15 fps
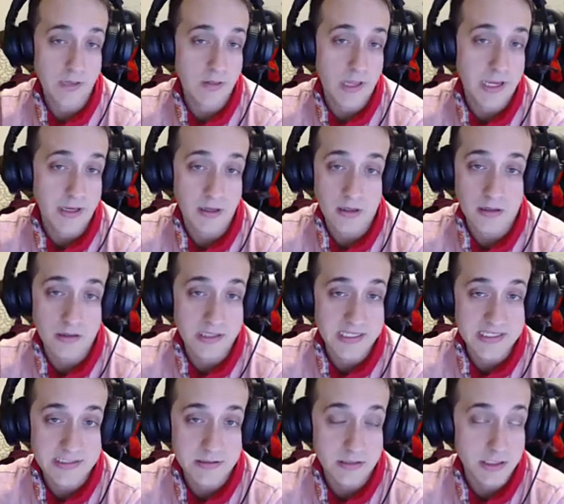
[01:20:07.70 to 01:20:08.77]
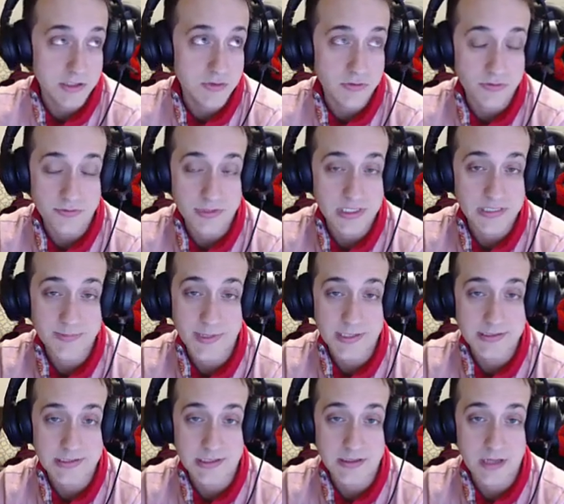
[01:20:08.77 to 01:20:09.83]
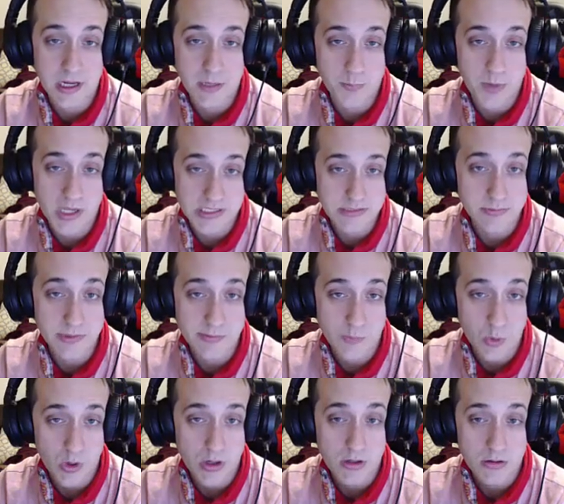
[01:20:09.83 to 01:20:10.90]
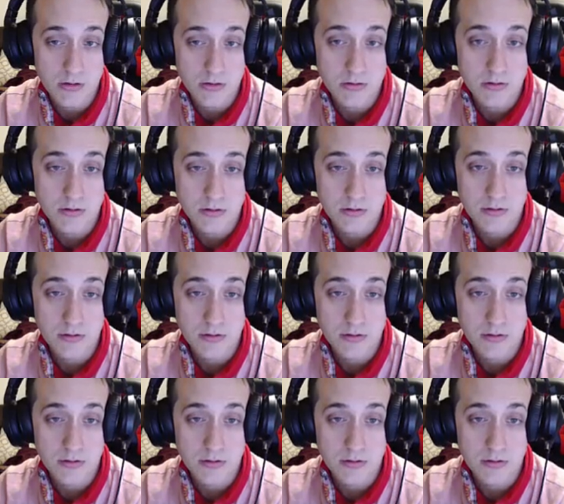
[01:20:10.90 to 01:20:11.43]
I'm wanting like at least like 2 or 3 expands in the deck, possibly more.